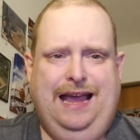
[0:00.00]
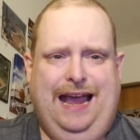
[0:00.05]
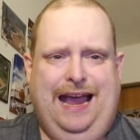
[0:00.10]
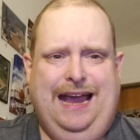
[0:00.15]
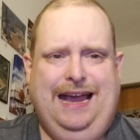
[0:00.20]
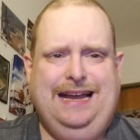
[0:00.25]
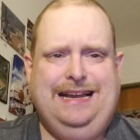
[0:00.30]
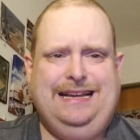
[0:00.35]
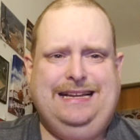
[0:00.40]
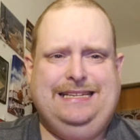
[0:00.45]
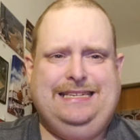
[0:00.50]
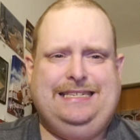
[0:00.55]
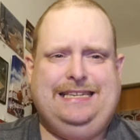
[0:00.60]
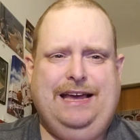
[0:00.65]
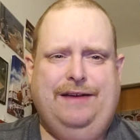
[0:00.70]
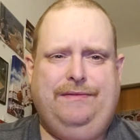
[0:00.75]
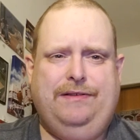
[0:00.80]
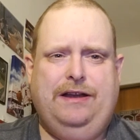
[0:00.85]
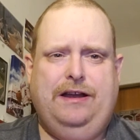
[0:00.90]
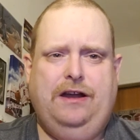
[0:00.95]

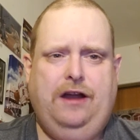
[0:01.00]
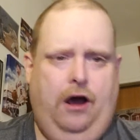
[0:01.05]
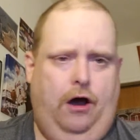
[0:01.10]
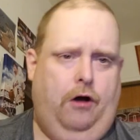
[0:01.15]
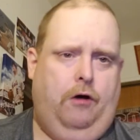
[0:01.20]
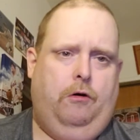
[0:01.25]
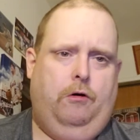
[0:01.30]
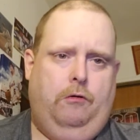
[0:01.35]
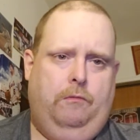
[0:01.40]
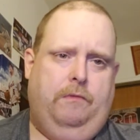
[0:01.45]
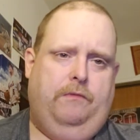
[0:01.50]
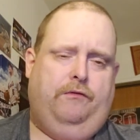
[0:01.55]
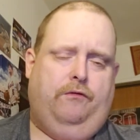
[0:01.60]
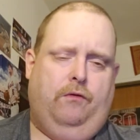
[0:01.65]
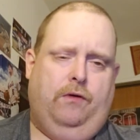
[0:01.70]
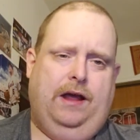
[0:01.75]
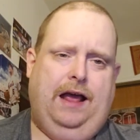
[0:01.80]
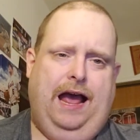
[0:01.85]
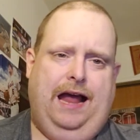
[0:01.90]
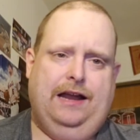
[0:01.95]
87-0
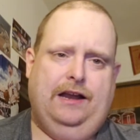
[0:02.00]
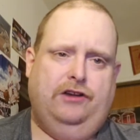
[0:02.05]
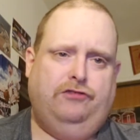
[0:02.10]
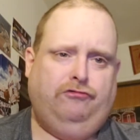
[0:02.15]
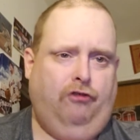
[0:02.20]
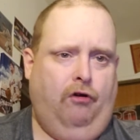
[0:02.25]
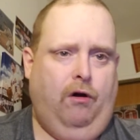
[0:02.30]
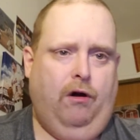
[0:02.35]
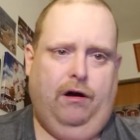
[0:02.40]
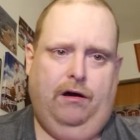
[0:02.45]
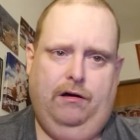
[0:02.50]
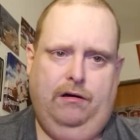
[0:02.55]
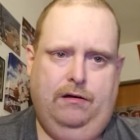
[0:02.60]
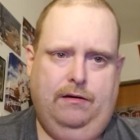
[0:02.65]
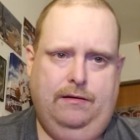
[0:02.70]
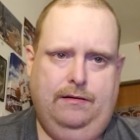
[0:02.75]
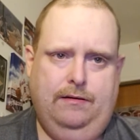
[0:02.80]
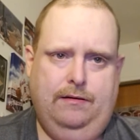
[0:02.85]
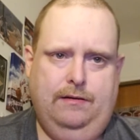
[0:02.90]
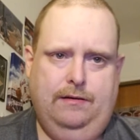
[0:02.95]
before he had a draw.
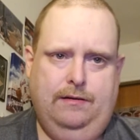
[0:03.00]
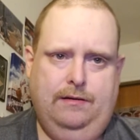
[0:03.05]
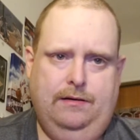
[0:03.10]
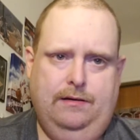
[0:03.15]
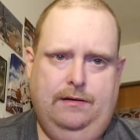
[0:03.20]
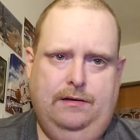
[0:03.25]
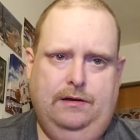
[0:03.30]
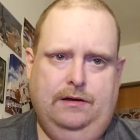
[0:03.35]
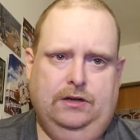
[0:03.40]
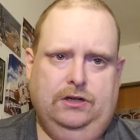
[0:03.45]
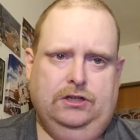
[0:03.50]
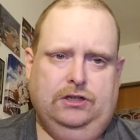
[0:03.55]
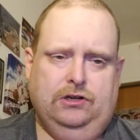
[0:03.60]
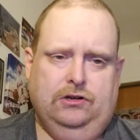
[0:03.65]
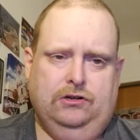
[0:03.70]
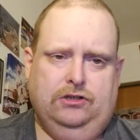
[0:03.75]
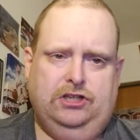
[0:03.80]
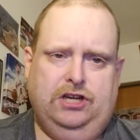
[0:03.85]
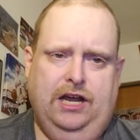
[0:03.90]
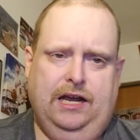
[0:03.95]

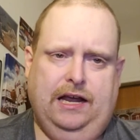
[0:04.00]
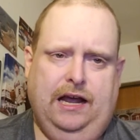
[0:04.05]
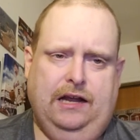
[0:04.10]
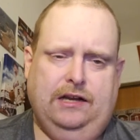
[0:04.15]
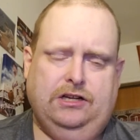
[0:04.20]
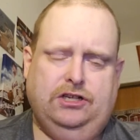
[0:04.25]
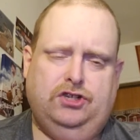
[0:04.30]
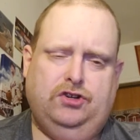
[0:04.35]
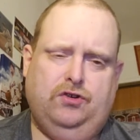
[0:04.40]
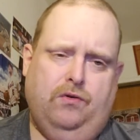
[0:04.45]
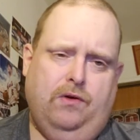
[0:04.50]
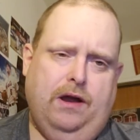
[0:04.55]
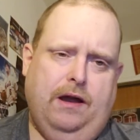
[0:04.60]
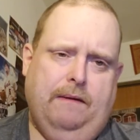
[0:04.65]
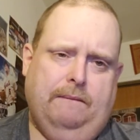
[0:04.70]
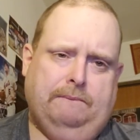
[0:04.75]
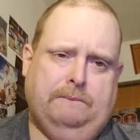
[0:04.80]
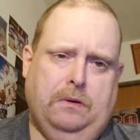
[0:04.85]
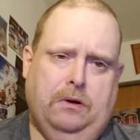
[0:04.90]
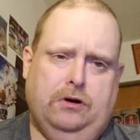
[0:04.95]
So check out the story
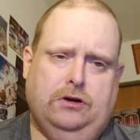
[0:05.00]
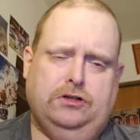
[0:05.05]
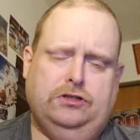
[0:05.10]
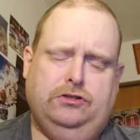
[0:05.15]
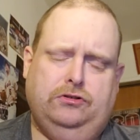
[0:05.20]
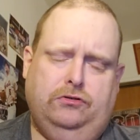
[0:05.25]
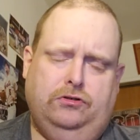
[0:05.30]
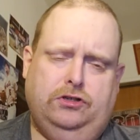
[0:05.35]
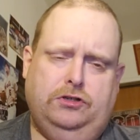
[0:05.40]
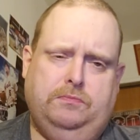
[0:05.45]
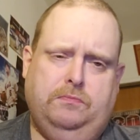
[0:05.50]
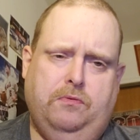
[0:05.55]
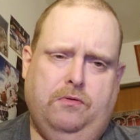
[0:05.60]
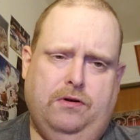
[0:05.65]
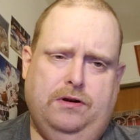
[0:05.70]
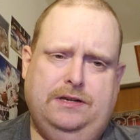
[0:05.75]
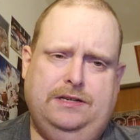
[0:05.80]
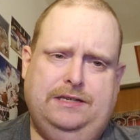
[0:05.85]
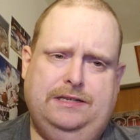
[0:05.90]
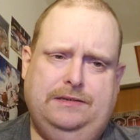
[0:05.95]
at Barstool
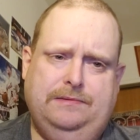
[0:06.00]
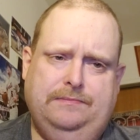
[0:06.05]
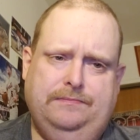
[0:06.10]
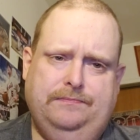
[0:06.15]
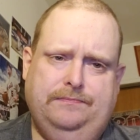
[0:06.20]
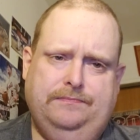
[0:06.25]
Sports.